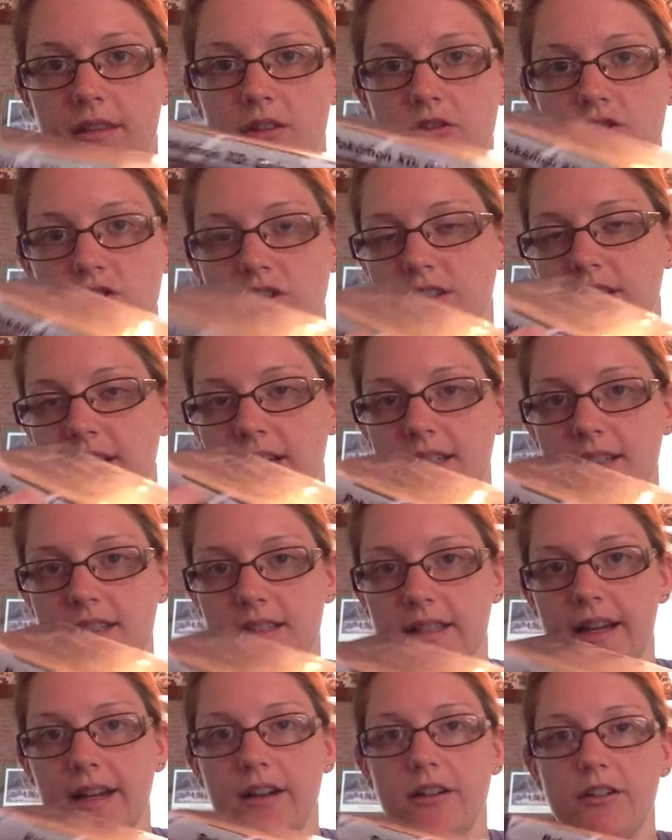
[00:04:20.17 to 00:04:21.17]
There's just a
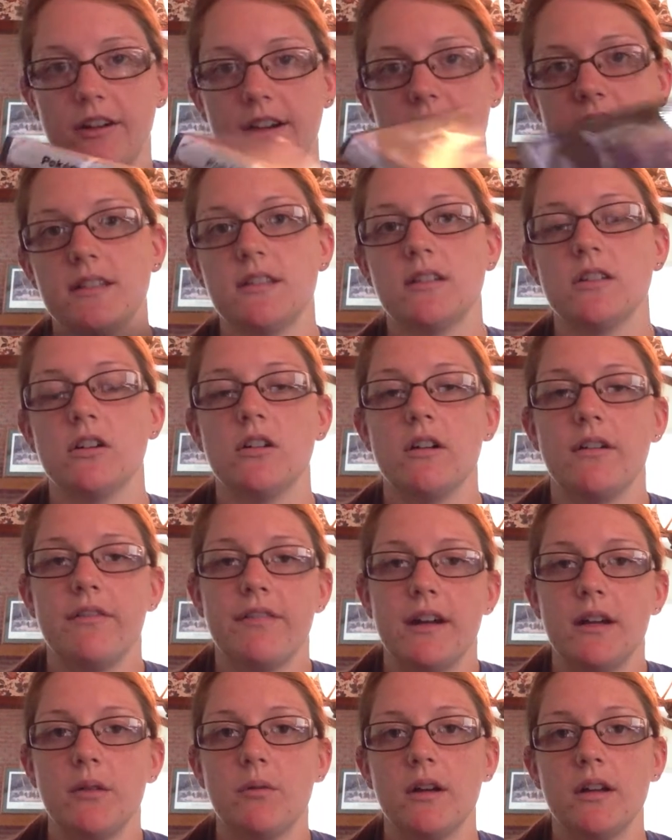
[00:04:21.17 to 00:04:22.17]
slight crease. So if
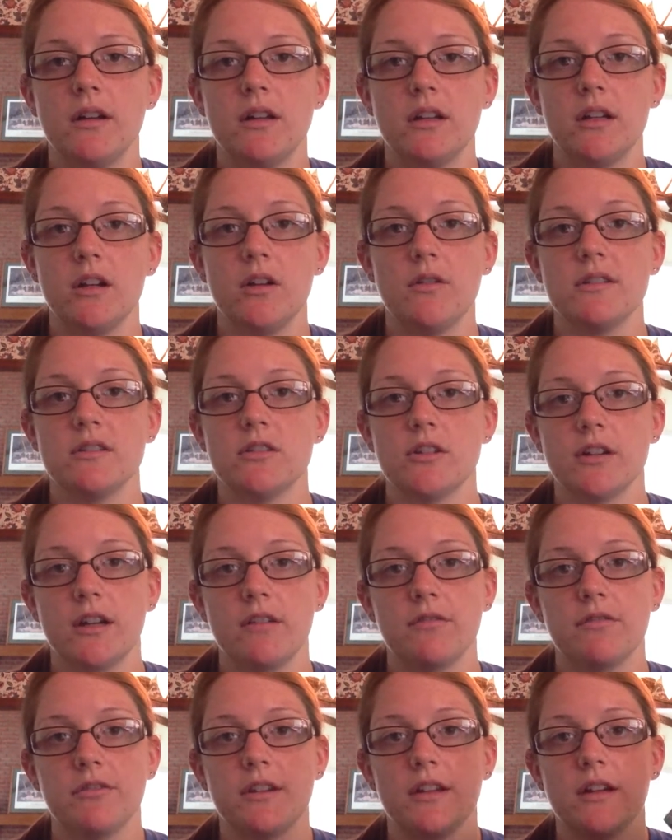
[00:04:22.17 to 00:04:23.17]
anyone is
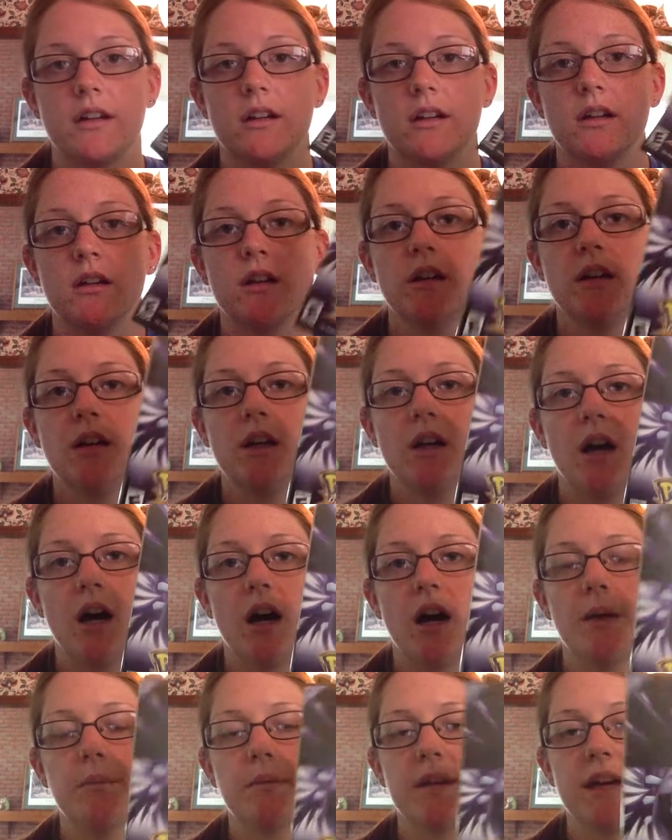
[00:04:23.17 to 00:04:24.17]
looking for the
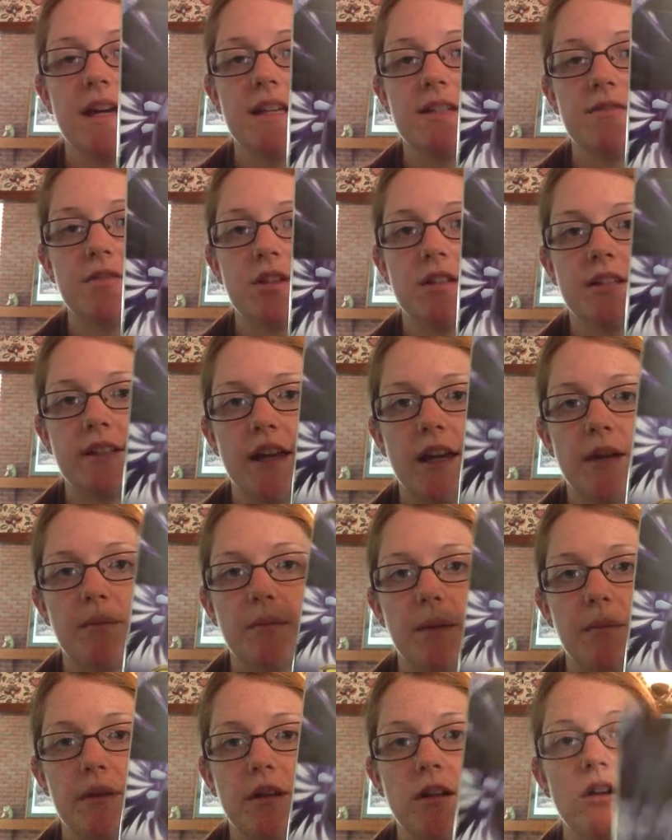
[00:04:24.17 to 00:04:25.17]
case for this game,
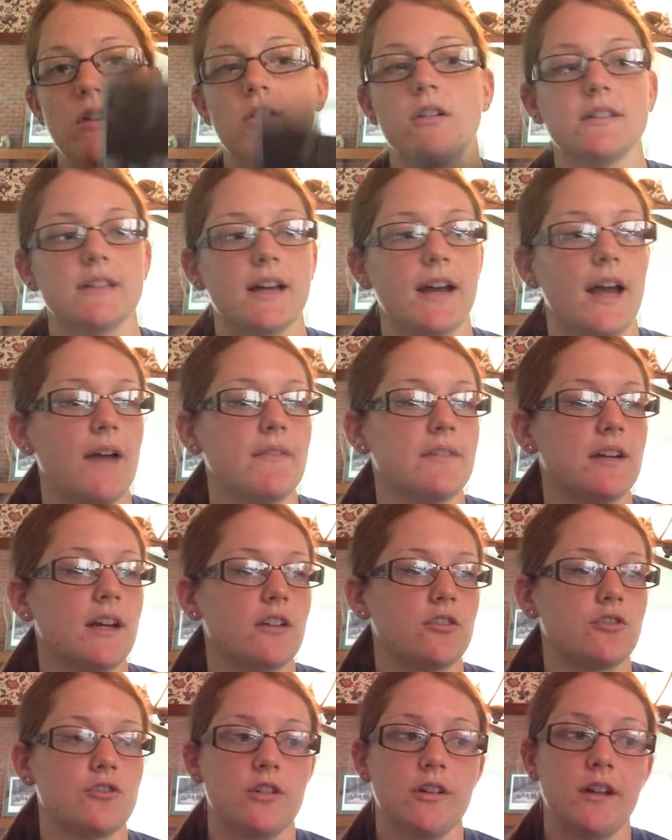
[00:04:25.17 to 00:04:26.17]
let me know, because I have an
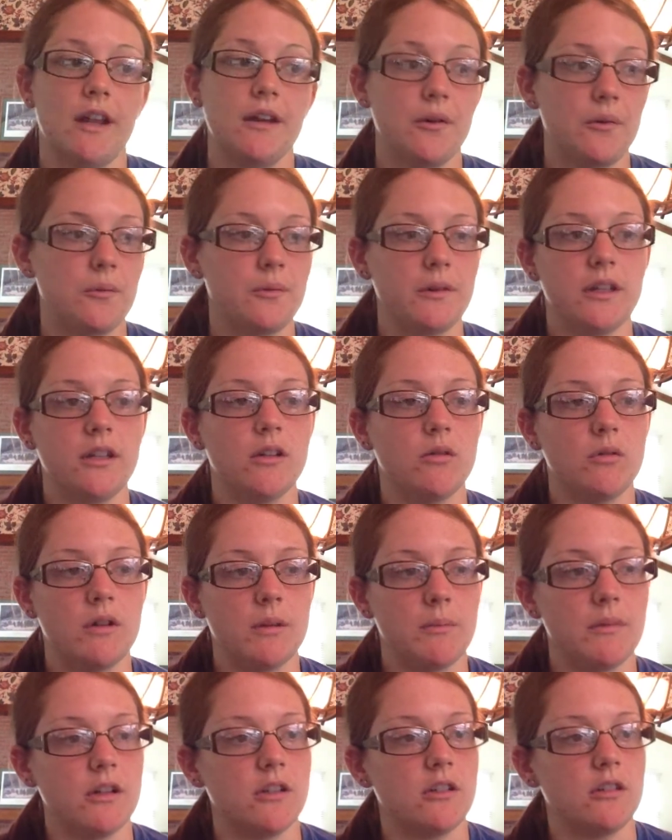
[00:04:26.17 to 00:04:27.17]
extra and I don't really know what
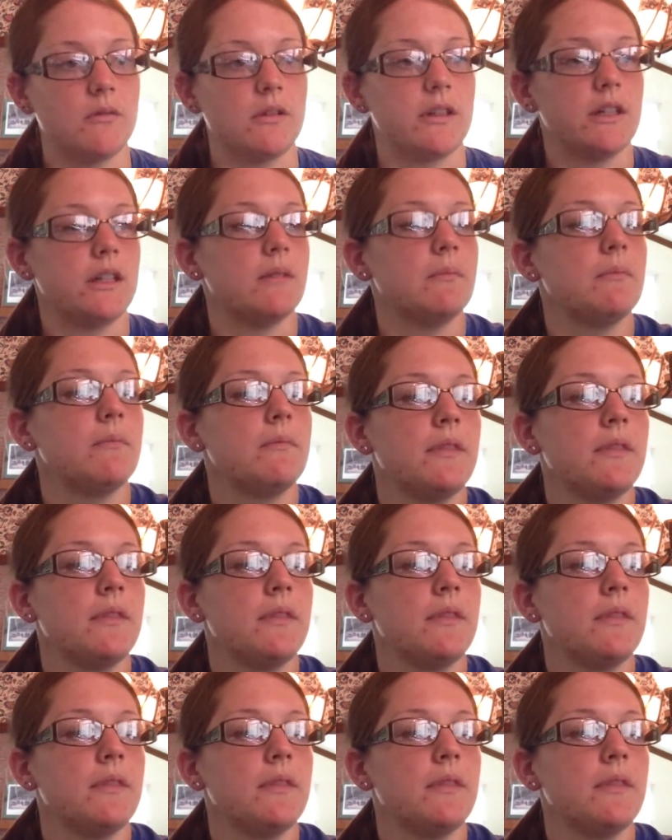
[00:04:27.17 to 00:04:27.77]
I'm going to do with it.